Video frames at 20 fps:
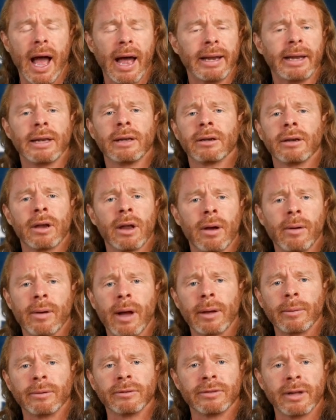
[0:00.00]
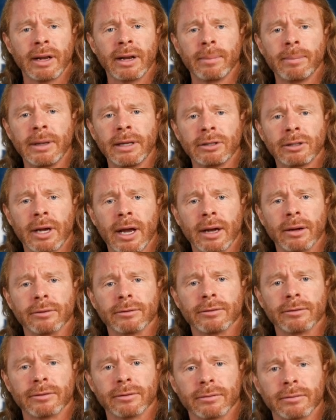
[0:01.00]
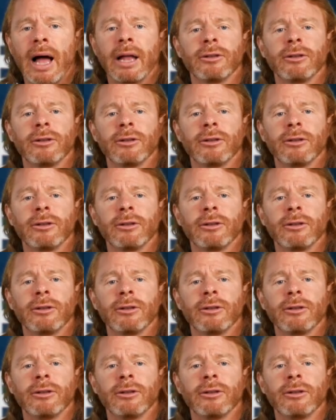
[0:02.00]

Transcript: I didn't know I was at a beach house.